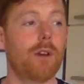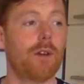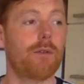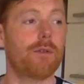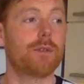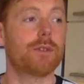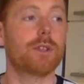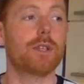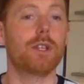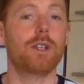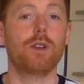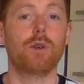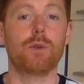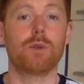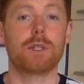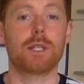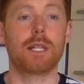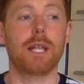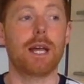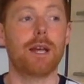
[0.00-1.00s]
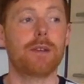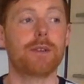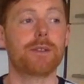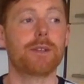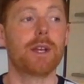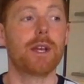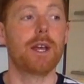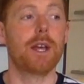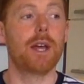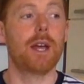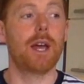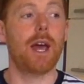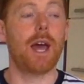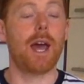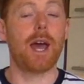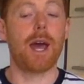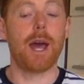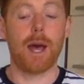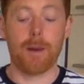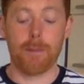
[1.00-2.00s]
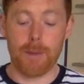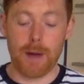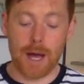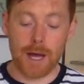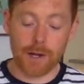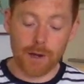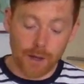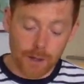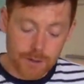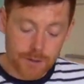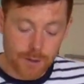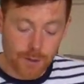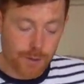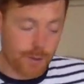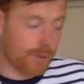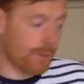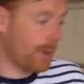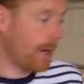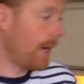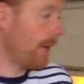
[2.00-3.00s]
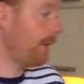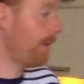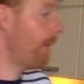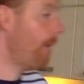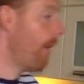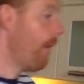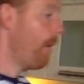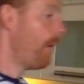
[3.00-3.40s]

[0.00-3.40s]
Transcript: obviously use less. And also as well,